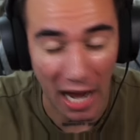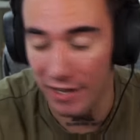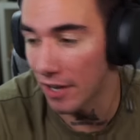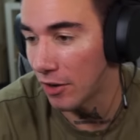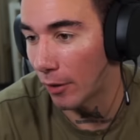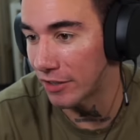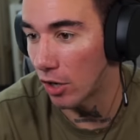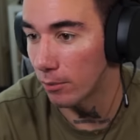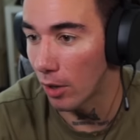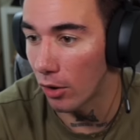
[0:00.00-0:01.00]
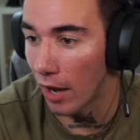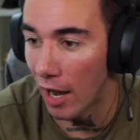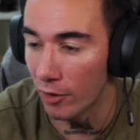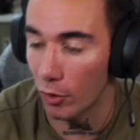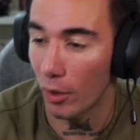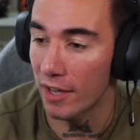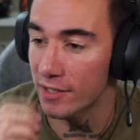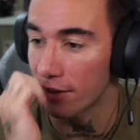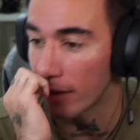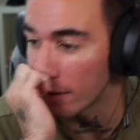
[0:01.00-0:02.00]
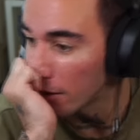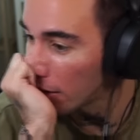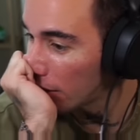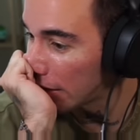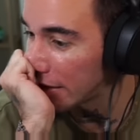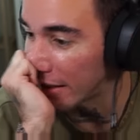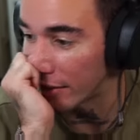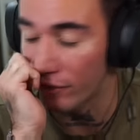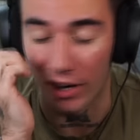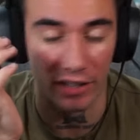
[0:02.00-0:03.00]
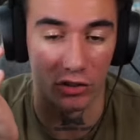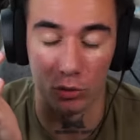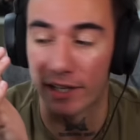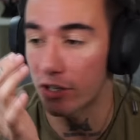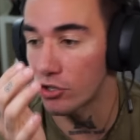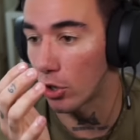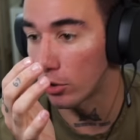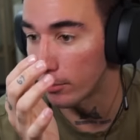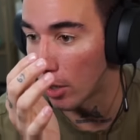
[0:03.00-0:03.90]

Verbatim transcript: I didn't know I don't, bro. I don't even know why I said that. He's like fucking three years old,